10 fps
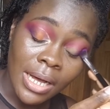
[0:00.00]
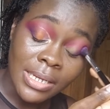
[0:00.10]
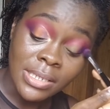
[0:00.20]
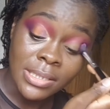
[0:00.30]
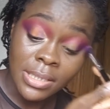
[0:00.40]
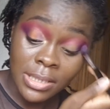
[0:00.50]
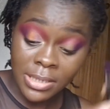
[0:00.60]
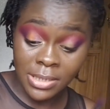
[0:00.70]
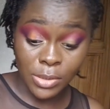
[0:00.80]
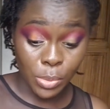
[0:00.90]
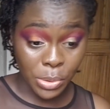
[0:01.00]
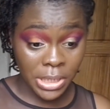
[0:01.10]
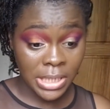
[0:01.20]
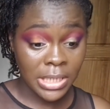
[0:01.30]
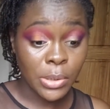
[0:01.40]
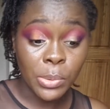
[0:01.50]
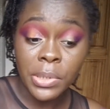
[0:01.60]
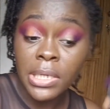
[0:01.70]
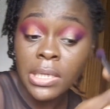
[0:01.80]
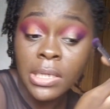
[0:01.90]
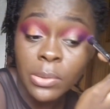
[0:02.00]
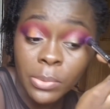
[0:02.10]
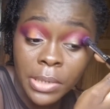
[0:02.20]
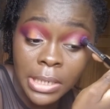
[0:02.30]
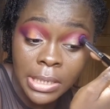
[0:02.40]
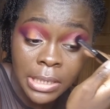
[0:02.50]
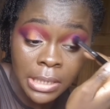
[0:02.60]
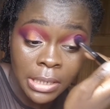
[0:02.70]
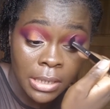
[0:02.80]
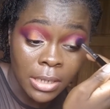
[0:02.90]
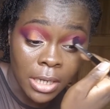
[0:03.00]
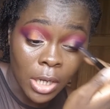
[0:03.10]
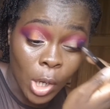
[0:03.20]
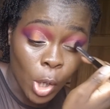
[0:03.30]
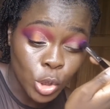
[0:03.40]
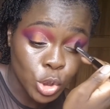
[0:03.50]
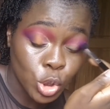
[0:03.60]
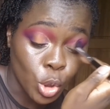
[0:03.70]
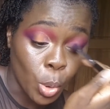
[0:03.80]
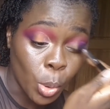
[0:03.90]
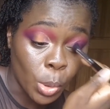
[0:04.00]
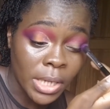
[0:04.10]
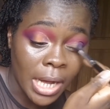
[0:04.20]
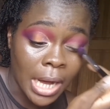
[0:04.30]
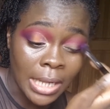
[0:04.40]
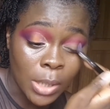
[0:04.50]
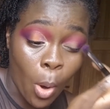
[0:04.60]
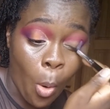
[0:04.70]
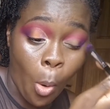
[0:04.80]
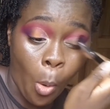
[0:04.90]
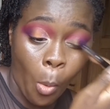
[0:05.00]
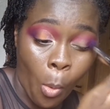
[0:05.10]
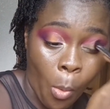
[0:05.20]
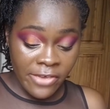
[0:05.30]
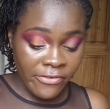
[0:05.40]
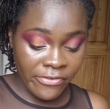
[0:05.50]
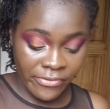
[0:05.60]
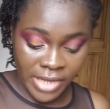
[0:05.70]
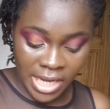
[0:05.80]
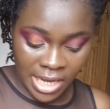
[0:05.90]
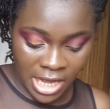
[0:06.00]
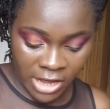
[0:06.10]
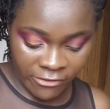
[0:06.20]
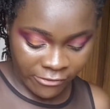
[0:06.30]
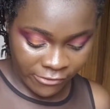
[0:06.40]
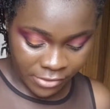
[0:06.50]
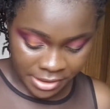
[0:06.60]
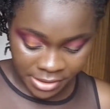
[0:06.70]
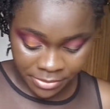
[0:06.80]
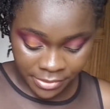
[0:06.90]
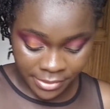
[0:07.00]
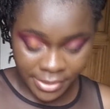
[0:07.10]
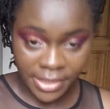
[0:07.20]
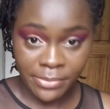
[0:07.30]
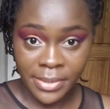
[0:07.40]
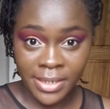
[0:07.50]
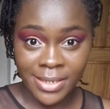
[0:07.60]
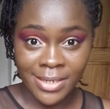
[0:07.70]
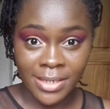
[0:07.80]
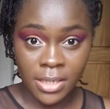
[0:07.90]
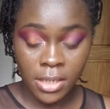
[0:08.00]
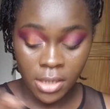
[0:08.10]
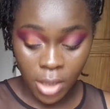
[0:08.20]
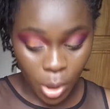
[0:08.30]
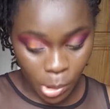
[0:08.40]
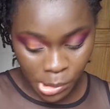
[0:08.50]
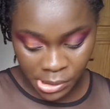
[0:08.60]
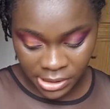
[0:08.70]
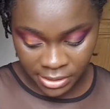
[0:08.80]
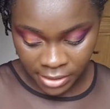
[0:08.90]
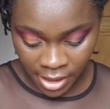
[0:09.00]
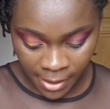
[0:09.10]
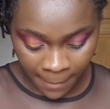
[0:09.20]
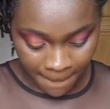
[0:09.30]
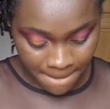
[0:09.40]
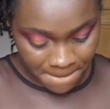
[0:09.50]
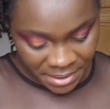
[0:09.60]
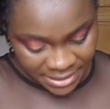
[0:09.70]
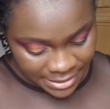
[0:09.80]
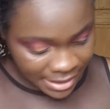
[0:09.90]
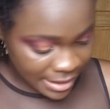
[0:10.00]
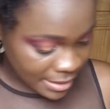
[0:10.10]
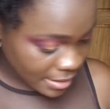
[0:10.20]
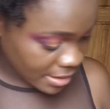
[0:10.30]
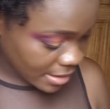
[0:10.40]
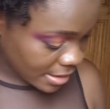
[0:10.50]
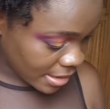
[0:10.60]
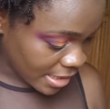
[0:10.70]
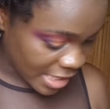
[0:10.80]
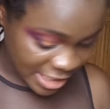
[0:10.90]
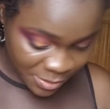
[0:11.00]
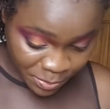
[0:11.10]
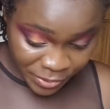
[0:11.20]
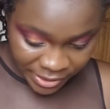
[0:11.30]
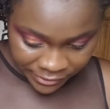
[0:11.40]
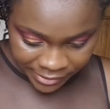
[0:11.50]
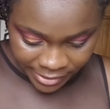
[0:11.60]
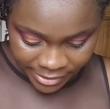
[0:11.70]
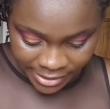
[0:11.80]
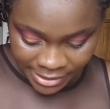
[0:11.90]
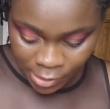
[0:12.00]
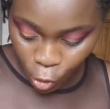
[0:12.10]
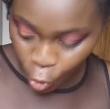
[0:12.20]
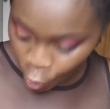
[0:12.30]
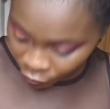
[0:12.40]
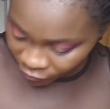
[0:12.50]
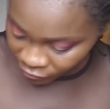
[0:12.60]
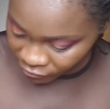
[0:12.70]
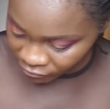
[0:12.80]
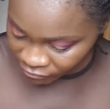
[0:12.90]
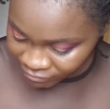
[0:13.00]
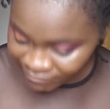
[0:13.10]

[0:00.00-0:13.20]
and this is really, really, really not good at all. If I have, for example, to tell my own personal experience of